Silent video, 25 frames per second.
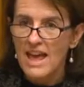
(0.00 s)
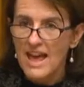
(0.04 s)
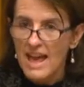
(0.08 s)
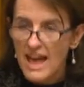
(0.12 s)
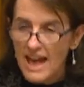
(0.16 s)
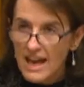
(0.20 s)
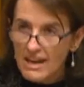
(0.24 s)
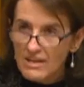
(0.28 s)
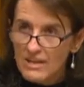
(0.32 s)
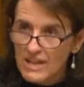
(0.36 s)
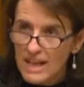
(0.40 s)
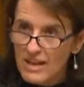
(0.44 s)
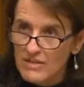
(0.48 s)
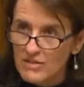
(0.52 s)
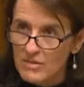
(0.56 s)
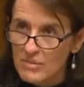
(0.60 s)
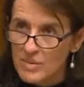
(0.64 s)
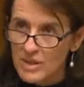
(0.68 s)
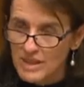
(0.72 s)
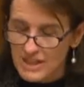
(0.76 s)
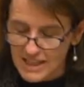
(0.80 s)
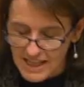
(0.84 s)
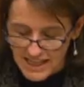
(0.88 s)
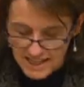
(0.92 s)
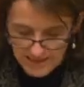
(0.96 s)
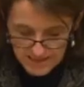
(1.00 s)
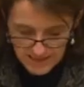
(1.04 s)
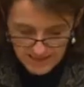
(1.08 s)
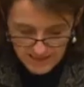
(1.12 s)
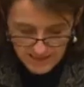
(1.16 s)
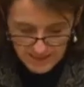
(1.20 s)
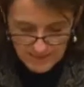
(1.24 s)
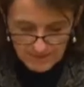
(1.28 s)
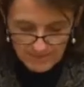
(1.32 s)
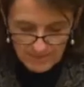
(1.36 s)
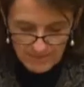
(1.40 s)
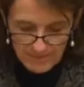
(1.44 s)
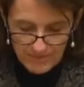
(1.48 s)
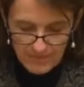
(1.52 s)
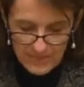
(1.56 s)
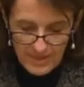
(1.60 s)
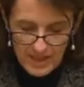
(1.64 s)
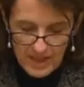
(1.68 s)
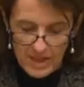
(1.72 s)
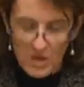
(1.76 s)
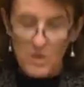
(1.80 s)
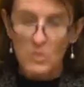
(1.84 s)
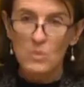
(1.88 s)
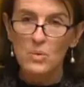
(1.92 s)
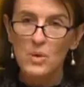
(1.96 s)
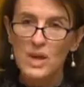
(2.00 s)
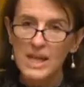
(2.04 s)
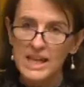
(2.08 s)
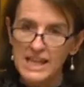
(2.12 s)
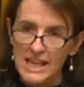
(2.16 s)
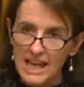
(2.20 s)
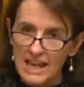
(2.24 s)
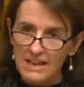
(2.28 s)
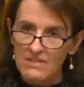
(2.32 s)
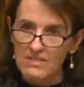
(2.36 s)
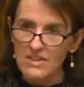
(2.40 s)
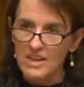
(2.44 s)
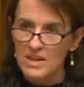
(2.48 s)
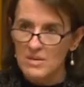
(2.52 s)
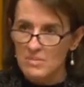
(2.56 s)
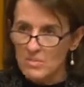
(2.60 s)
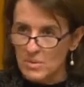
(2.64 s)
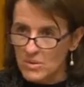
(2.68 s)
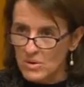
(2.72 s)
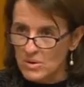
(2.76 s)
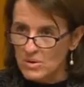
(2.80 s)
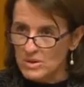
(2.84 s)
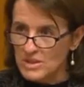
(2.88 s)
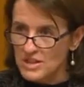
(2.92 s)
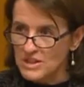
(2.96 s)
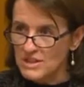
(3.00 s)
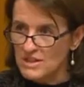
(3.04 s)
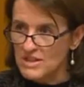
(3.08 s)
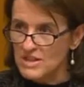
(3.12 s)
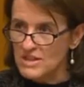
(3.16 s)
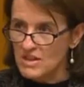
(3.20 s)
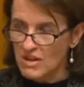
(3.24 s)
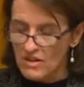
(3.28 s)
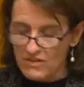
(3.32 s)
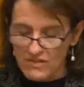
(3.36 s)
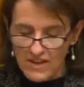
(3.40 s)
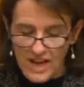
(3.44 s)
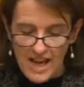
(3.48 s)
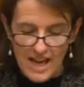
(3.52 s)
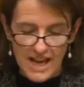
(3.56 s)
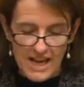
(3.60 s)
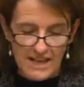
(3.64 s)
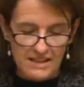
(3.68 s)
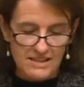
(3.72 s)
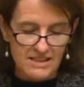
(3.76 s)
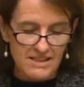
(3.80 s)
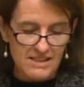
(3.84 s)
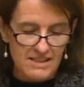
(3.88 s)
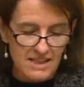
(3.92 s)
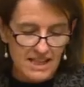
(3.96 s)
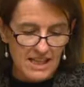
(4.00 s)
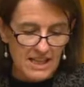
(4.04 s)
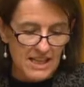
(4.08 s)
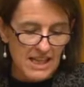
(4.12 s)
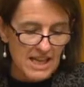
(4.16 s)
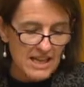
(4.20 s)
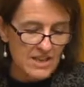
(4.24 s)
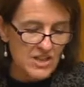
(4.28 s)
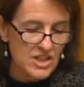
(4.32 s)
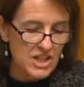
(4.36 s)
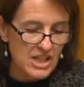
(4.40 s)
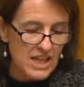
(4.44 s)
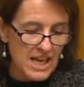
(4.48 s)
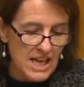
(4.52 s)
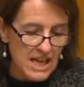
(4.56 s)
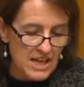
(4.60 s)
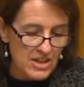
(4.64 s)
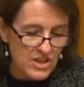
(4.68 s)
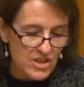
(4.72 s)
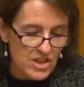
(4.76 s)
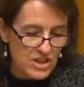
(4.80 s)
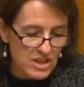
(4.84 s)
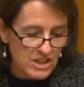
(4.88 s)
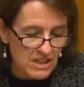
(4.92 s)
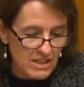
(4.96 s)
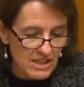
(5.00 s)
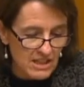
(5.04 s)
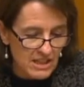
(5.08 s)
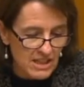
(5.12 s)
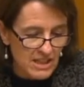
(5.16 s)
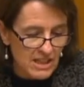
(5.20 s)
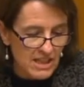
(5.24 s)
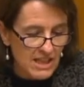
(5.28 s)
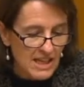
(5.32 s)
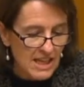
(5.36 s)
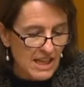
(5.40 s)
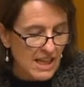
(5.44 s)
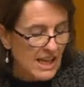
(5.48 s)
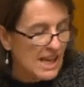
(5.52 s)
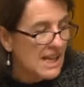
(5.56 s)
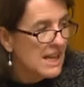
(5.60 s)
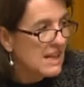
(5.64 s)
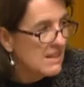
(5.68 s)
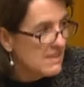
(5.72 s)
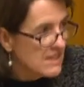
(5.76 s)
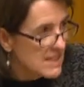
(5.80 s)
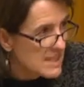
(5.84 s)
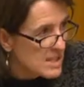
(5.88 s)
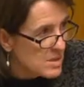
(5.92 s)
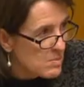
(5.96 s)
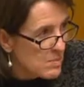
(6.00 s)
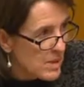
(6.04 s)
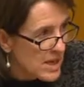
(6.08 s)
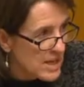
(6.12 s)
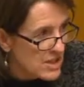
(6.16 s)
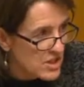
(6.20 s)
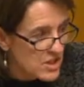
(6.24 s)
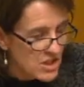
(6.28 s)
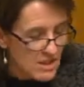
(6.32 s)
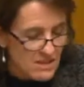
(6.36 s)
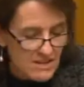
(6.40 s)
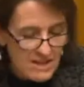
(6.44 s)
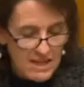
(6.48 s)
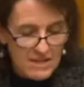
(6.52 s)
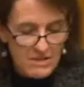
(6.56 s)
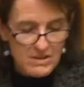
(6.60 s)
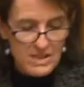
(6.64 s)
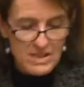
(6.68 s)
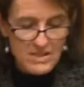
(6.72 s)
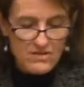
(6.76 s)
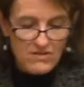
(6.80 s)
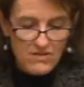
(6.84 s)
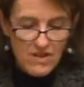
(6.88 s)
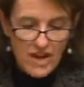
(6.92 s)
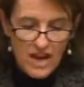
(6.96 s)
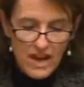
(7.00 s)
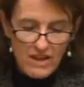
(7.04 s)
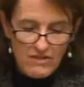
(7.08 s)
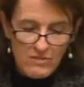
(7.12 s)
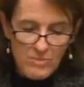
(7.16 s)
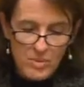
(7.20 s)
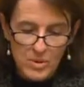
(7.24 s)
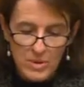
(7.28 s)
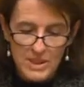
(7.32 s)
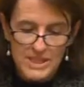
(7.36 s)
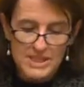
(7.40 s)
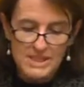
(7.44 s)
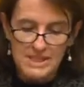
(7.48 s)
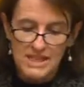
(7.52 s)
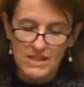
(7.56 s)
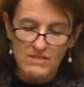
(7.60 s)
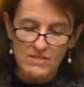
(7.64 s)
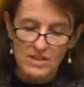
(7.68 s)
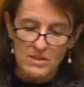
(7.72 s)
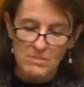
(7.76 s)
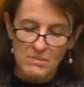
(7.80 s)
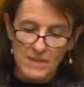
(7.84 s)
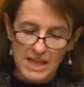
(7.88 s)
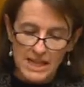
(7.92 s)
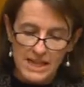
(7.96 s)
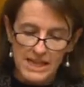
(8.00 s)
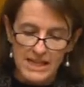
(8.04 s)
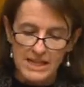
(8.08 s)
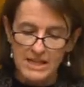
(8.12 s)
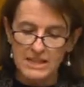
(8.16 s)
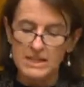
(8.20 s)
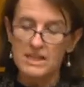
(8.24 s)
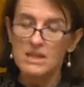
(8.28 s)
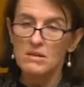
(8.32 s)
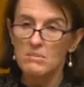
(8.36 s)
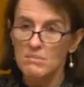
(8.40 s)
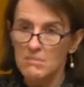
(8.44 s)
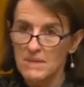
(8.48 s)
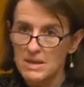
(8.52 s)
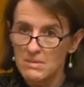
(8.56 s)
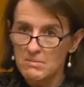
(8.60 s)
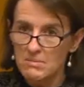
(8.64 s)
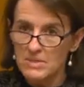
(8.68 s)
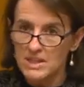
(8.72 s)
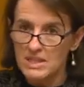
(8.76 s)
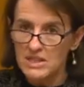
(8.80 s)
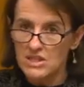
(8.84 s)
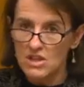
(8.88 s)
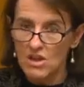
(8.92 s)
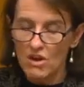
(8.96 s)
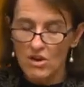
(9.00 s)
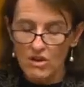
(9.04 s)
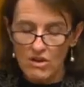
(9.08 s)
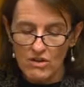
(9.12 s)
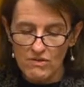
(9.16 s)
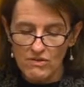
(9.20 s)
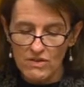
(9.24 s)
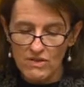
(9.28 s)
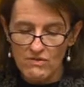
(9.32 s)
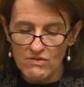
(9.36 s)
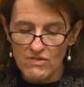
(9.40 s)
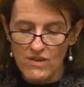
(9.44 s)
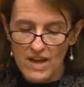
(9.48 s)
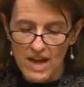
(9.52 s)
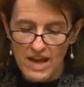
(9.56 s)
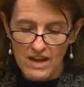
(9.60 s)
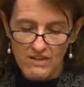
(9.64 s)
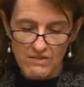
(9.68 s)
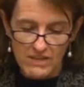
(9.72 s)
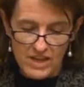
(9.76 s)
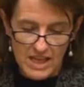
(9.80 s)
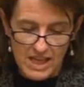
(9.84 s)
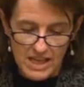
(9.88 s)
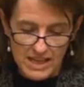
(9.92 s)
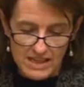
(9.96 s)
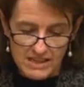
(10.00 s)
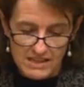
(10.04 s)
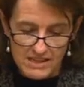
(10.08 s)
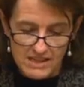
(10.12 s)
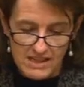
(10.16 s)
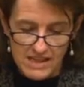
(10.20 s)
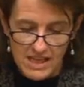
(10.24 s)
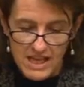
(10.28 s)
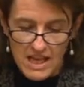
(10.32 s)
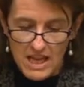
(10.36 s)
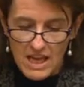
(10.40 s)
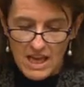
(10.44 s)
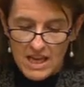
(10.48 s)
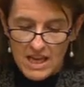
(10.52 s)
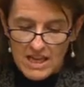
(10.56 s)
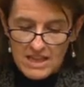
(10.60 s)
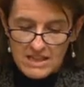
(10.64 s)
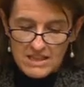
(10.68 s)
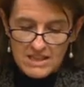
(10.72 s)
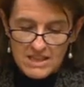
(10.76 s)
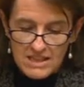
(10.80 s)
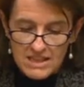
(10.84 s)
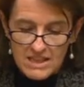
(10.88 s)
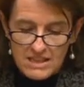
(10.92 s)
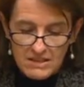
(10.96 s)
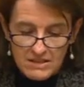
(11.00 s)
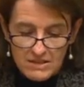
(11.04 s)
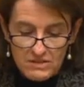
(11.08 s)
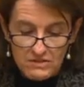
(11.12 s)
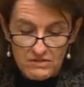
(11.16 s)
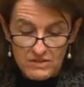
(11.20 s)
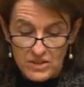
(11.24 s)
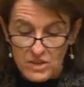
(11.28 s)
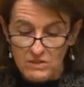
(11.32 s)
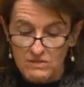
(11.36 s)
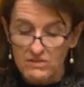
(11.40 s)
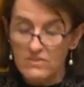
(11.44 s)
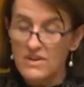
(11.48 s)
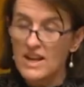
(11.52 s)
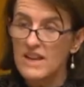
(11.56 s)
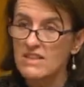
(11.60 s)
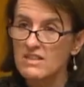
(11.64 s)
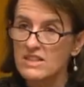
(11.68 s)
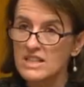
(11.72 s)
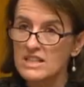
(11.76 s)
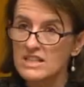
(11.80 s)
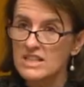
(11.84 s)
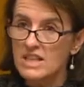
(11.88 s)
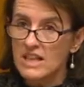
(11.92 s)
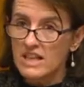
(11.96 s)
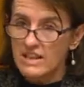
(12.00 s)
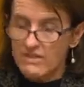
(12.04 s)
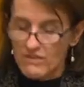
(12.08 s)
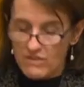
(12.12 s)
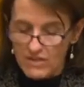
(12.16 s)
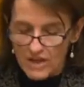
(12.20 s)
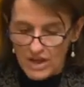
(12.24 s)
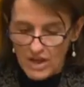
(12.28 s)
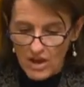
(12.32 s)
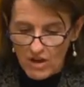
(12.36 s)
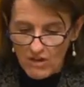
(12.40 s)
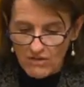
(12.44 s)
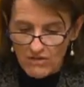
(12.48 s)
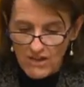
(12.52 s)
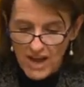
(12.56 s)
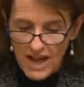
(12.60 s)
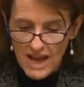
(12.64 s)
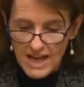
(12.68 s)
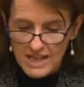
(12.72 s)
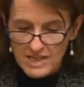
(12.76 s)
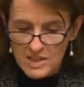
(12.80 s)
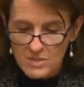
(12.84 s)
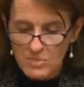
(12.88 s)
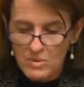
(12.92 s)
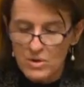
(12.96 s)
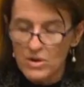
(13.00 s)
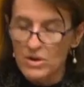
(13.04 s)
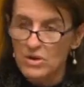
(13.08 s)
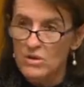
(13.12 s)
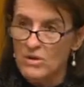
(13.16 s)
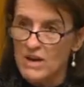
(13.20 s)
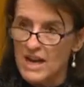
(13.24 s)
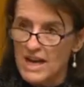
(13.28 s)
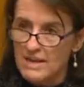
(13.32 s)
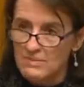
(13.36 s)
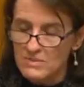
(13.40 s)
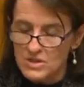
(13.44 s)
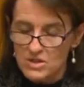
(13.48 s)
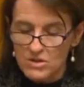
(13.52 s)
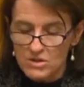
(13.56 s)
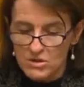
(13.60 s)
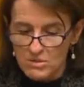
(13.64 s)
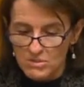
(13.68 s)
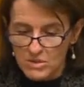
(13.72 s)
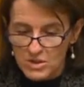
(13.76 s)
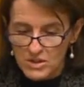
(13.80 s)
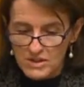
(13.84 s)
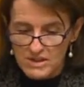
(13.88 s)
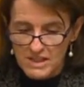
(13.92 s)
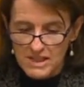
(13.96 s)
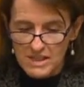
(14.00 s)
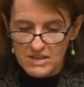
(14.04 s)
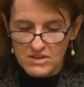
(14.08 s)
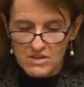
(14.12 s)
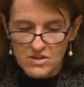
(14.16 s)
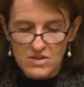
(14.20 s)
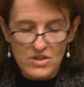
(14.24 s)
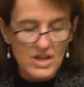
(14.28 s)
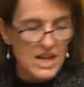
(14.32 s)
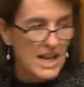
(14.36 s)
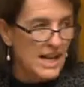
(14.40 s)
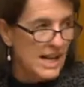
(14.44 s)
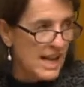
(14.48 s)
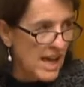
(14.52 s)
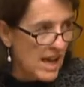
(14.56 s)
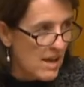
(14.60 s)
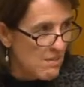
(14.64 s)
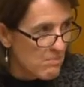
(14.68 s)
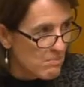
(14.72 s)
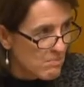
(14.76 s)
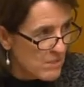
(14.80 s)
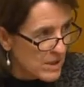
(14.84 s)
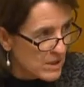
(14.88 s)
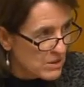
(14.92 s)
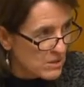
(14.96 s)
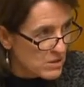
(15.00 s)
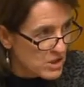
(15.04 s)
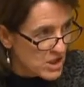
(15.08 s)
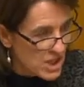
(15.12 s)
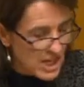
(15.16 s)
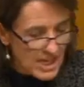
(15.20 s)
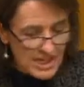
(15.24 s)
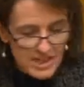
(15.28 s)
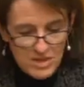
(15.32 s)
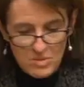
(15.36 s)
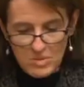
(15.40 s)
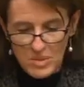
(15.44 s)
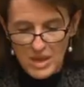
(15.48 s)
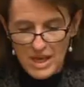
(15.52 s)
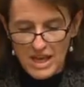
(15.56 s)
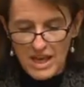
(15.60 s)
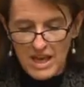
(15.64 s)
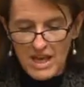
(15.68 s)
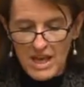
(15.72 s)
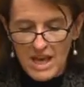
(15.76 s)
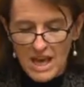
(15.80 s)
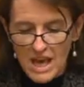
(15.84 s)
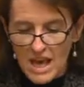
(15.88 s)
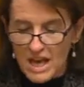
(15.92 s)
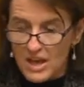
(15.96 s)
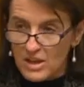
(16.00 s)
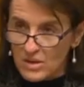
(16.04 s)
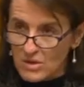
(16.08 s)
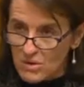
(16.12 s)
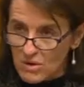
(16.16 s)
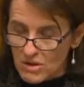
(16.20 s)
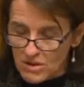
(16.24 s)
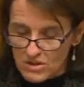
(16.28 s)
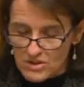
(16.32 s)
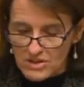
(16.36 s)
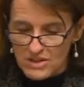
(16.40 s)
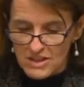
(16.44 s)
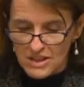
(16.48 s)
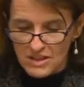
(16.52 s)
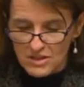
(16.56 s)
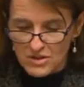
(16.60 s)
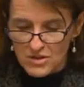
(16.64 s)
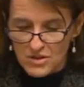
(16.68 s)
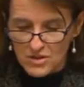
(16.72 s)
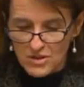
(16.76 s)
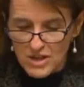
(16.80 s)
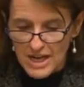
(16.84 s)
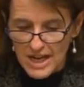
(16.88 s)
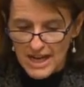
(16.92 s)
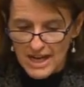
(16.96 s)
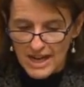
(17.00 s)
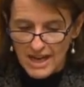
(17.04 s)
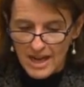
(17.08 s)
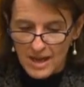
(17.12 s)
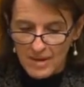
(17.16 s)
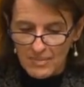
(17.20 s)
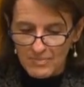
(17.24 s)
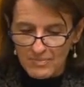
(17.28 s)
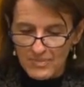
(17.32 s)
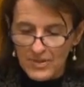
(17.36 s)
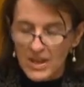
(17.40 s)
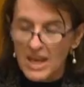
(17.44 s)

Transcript: Our government gets it. We get the importance of arts in education. In this budget, there is $5.7 million commitment over 5 years to fund the delivery of arts programs through Music Australia and Bell Shakespeare across Australia.